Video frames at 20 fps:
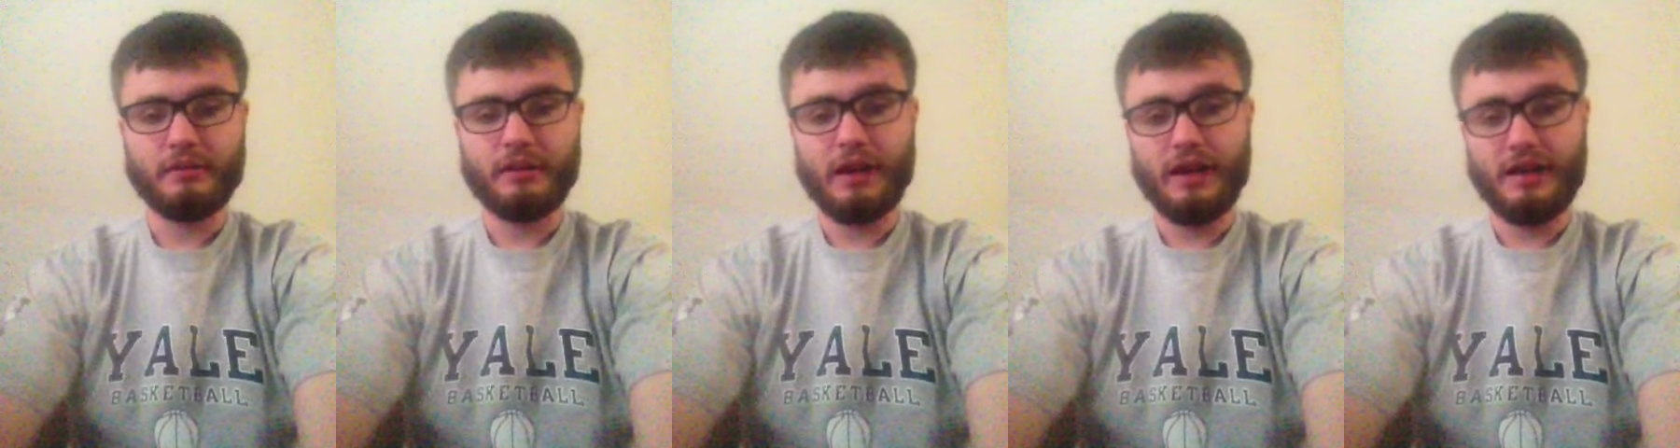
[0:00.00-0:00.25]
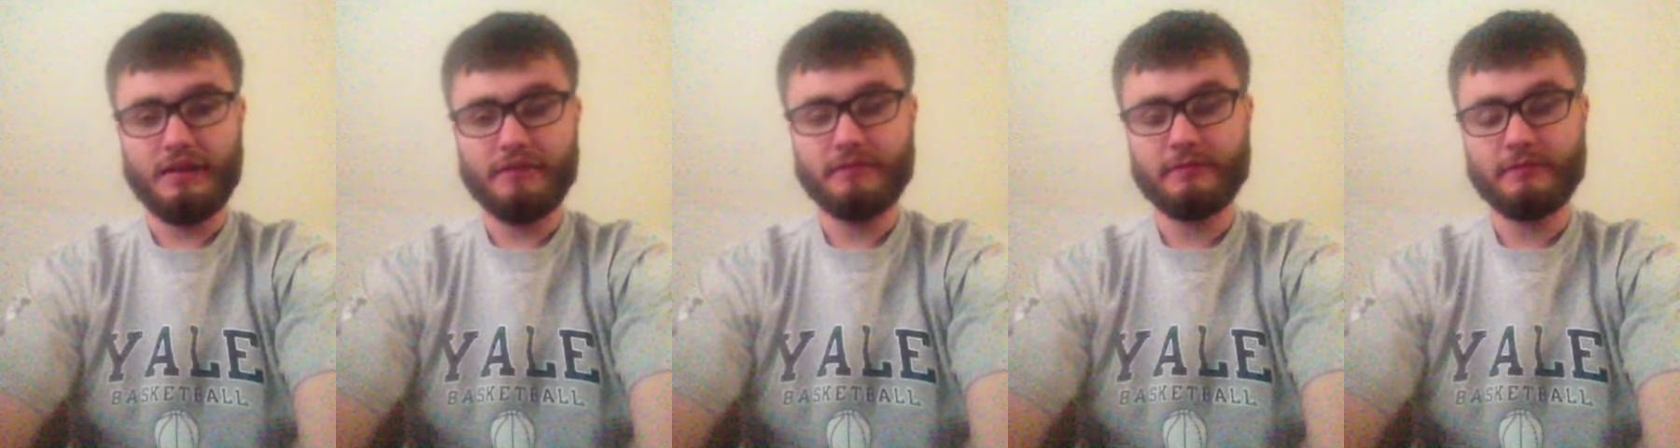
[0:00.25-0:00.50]

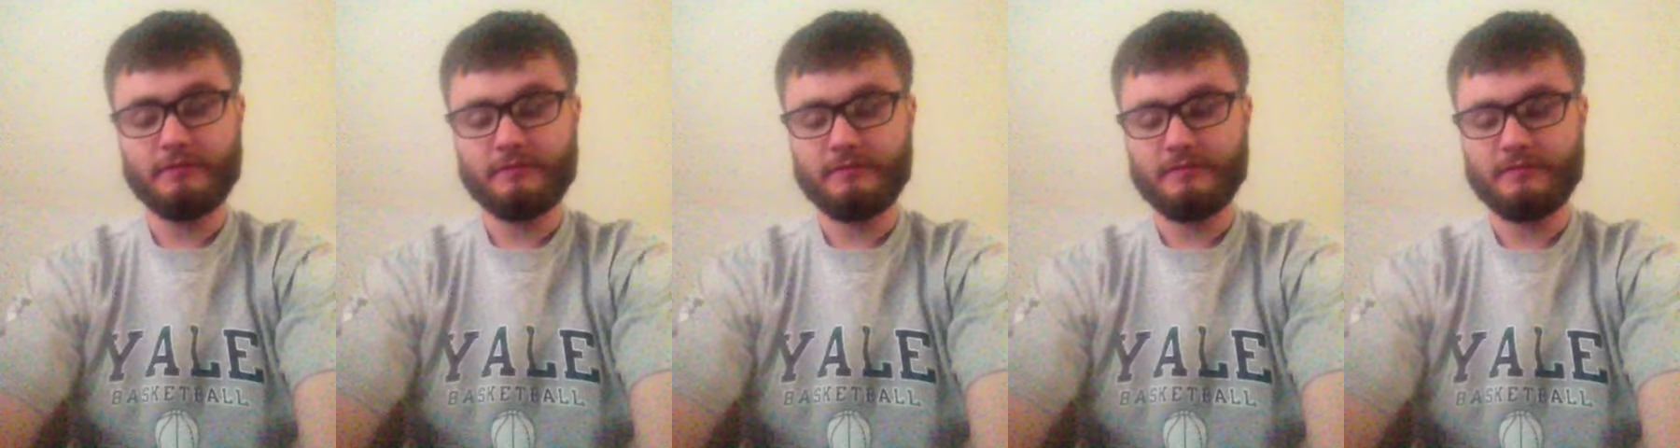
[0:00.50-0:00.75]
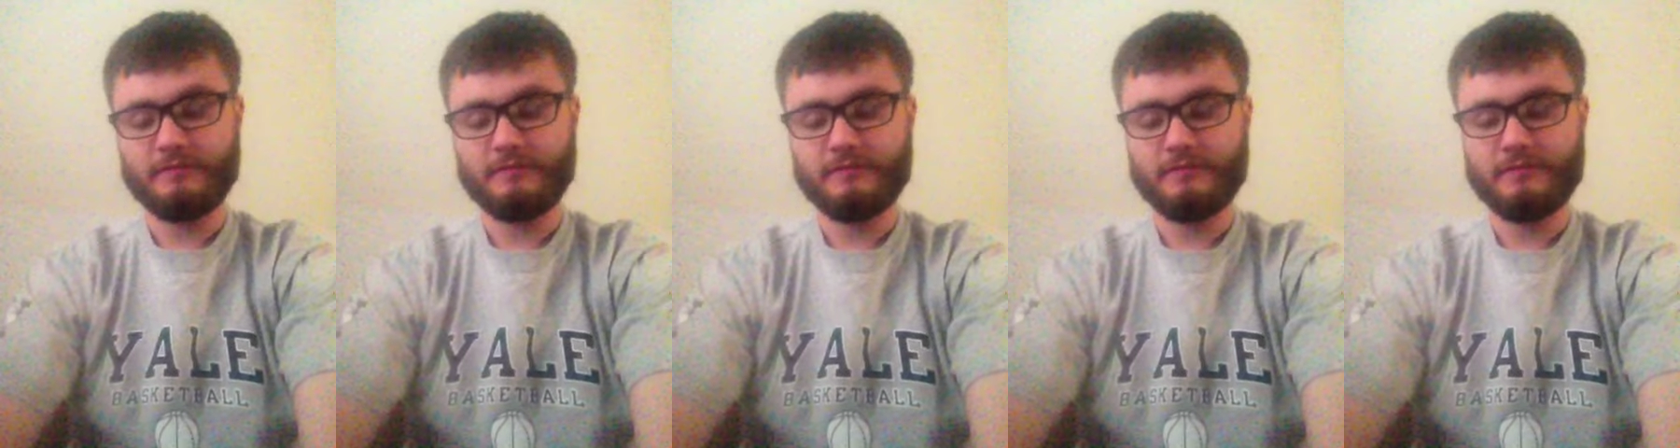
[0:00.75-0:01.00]
I've
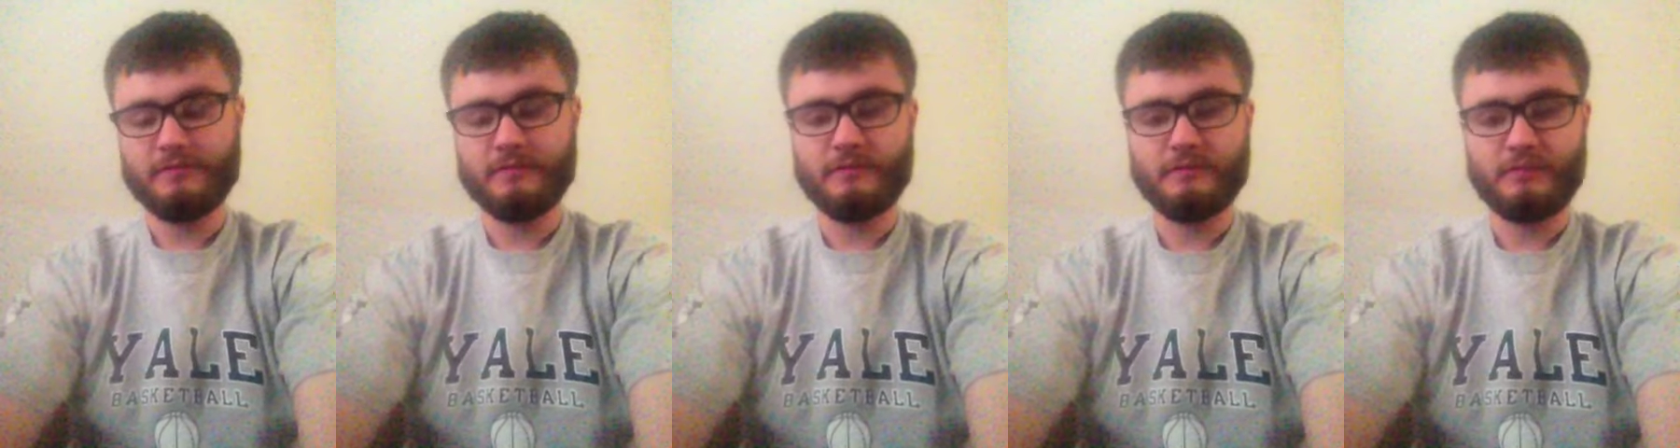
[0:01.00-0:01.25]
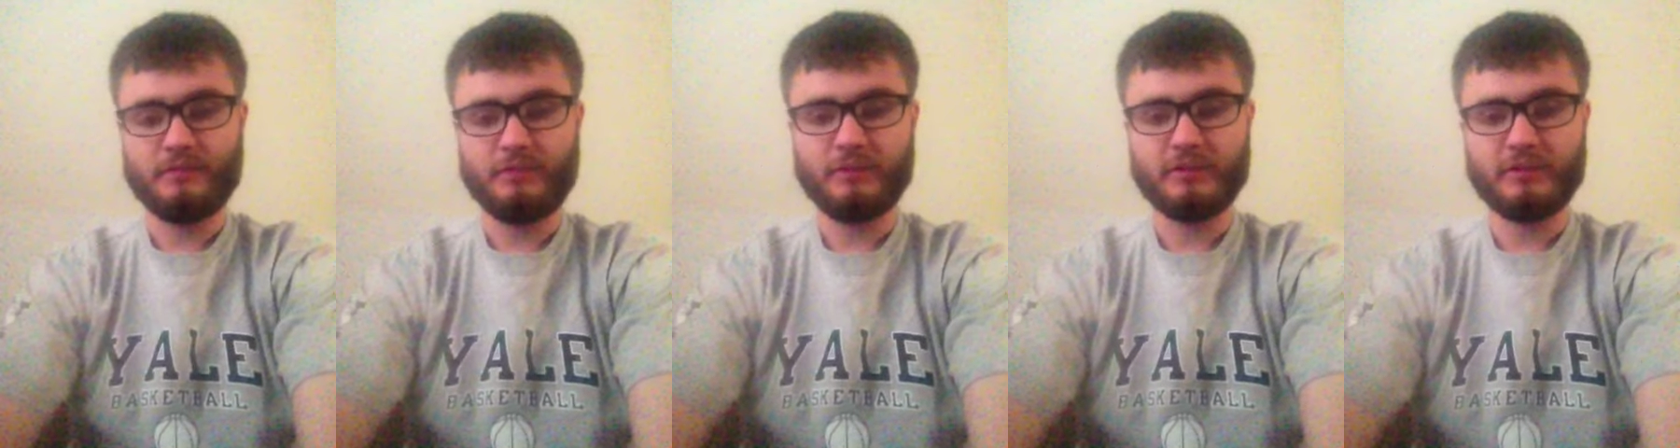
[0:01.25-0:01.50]

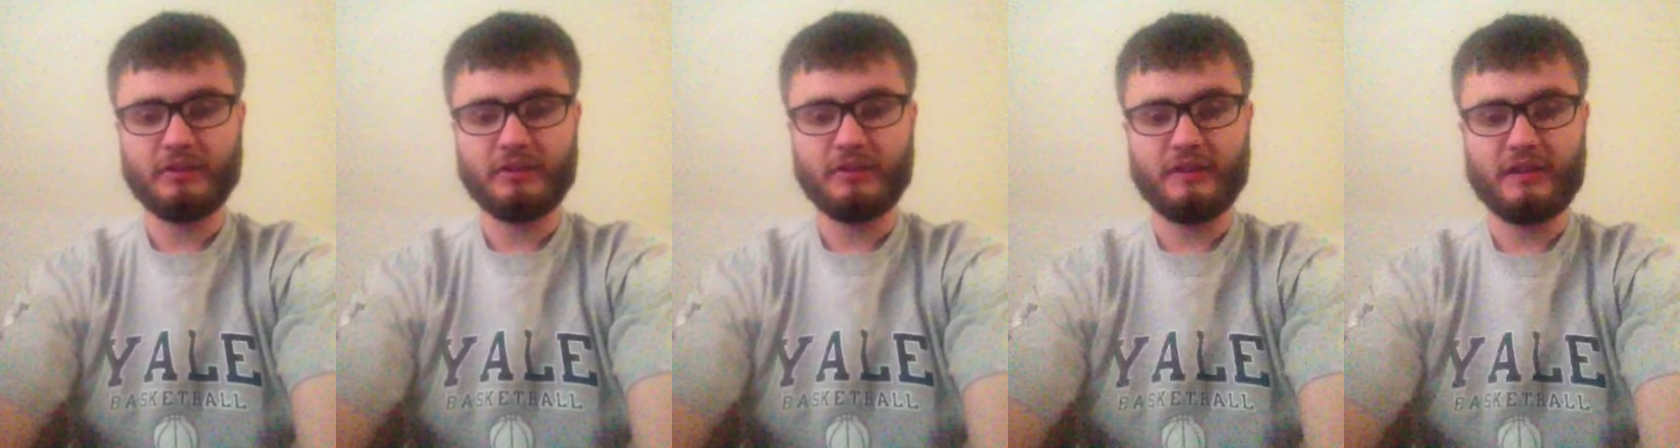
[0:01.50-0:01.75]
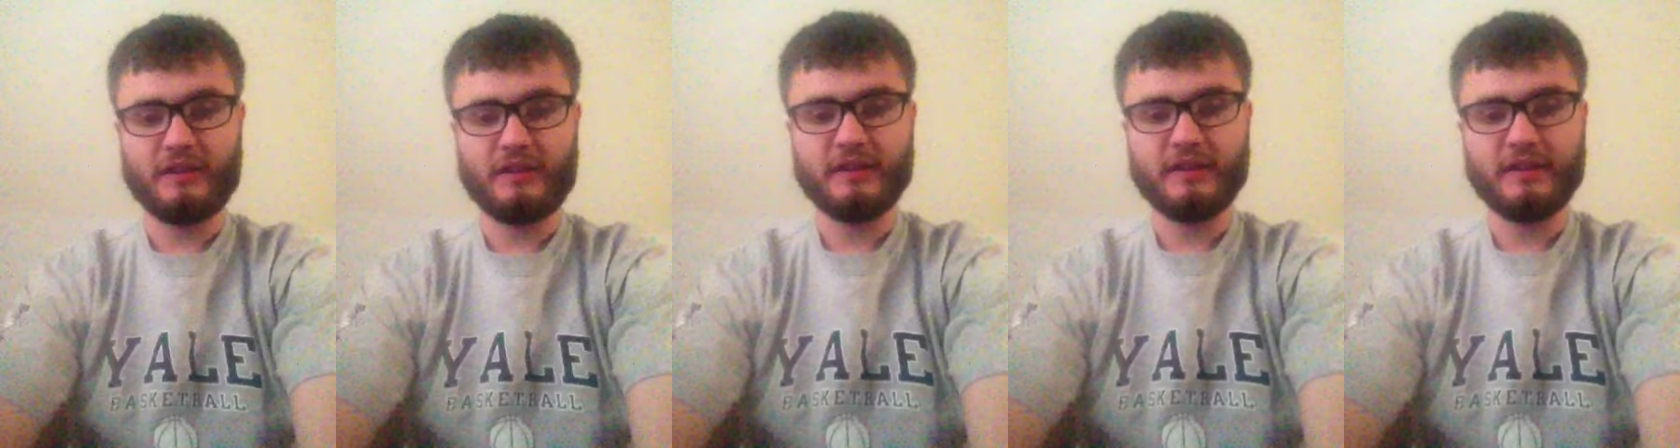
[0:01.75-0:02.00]
worked a
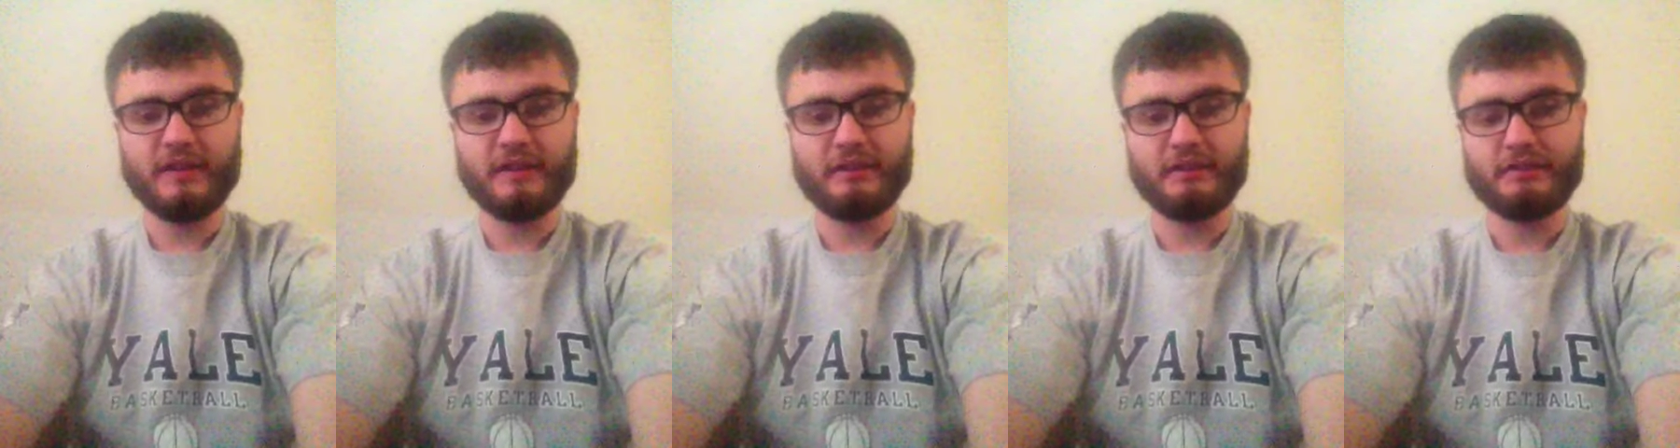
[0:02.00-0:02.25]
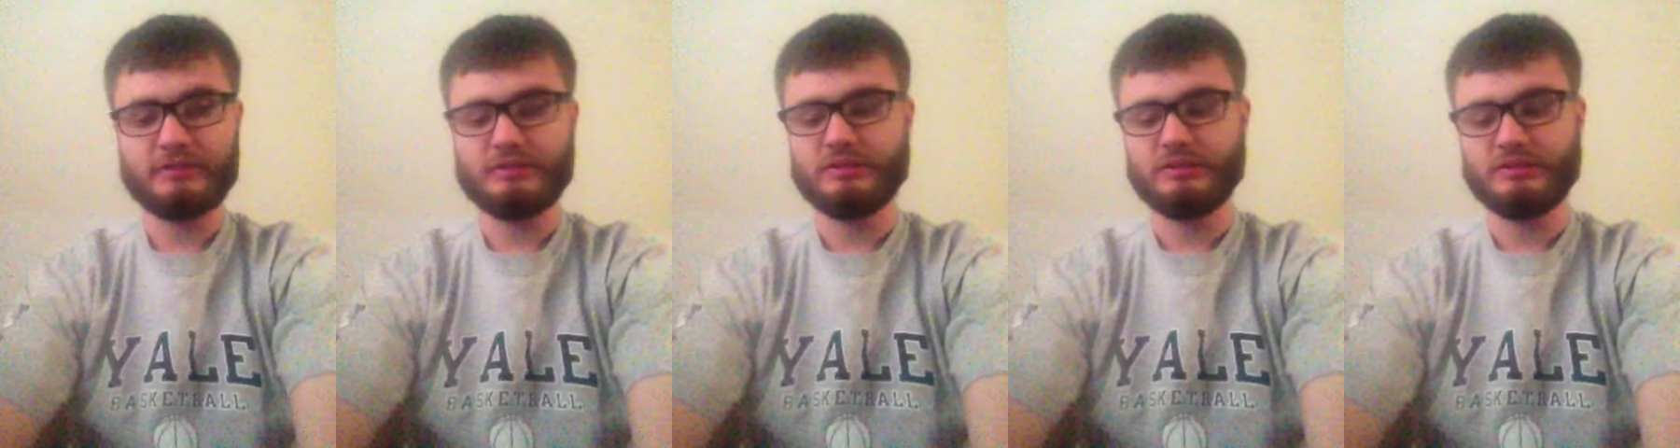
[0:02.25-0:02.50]
lot of
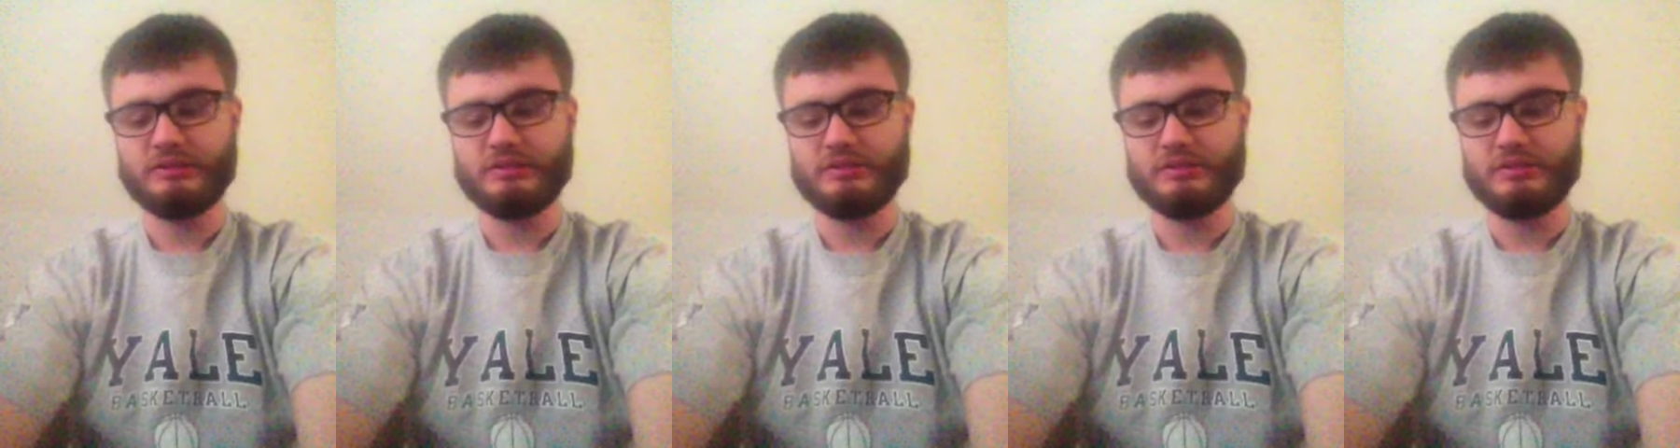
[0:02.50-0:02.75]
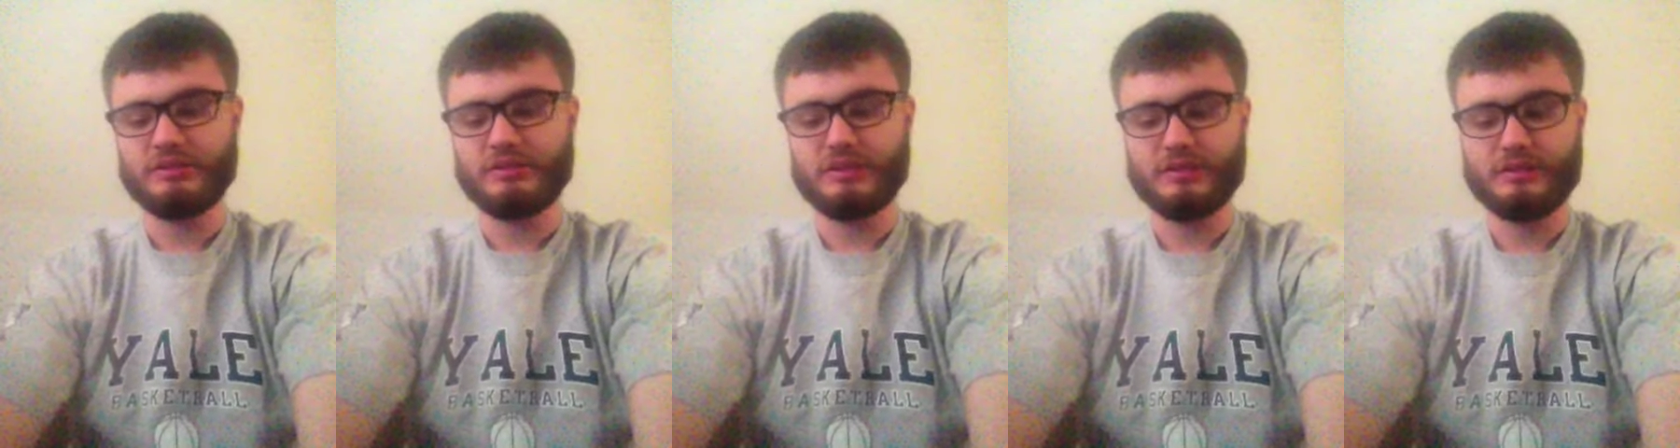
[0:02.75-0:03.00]
hours
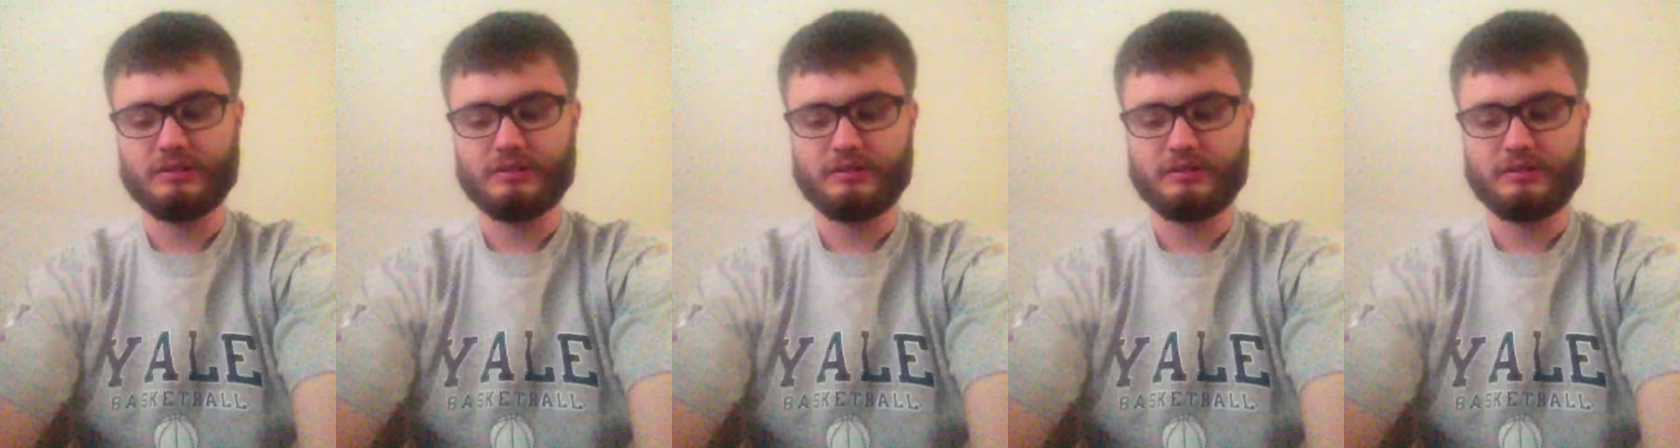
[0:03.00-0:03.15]
yesterday.